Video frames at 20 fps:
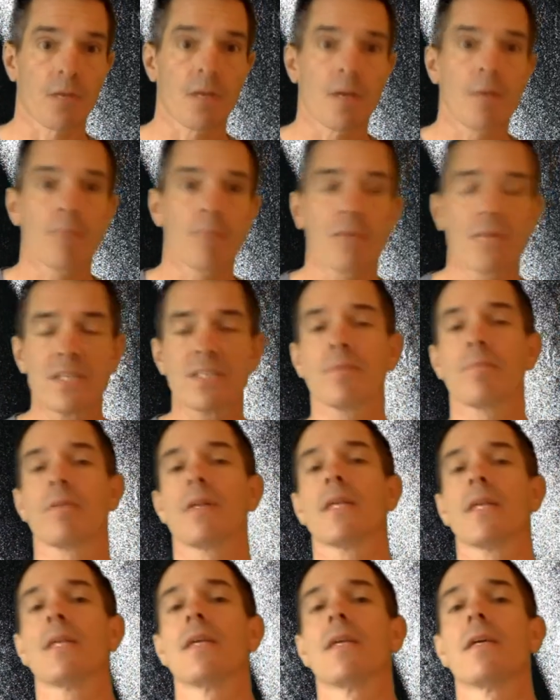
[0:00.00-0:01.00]

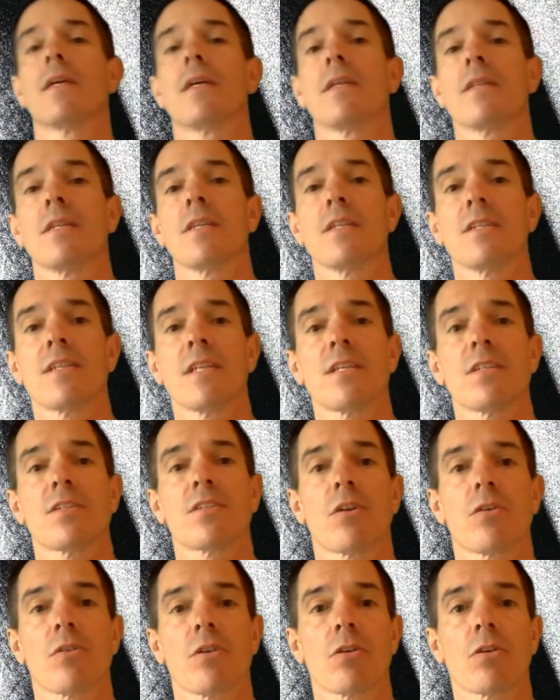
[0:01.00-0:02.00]
Principally, this
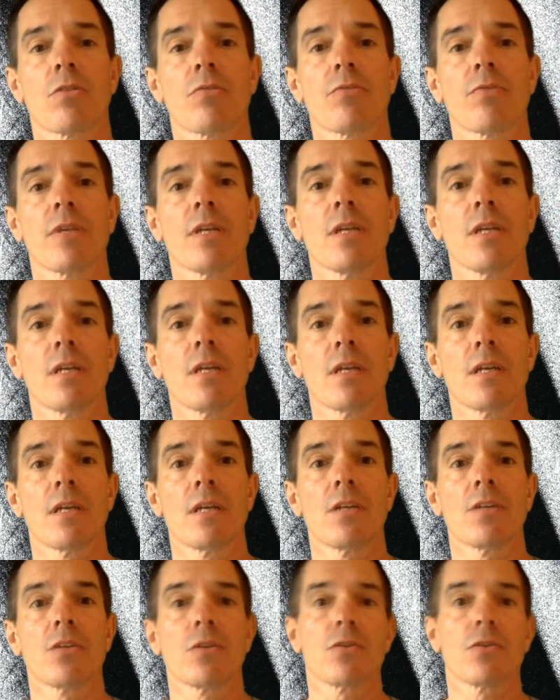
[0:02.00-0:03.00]
historiography
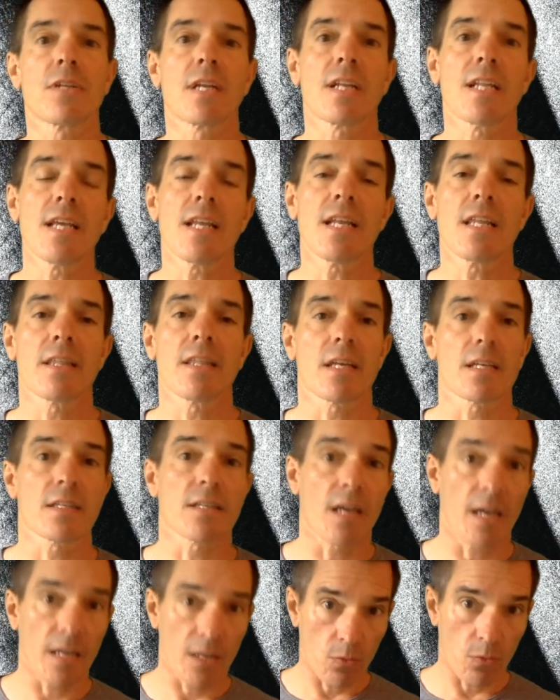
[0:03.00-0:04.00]
shows clearly that
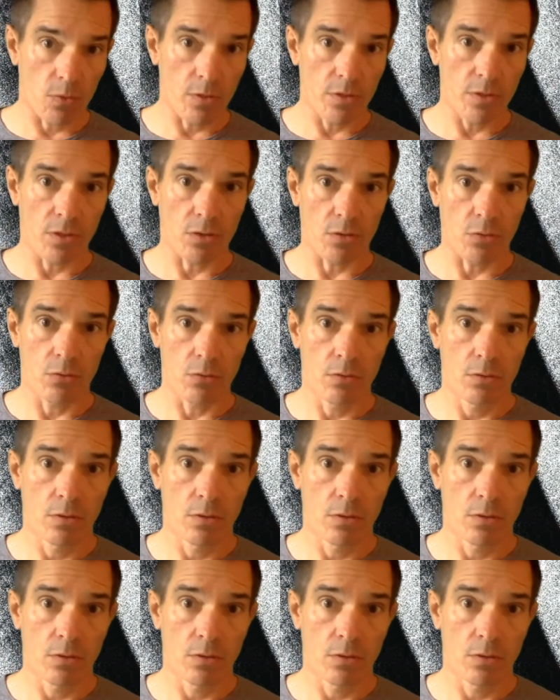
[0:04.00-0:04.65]
Taekwondo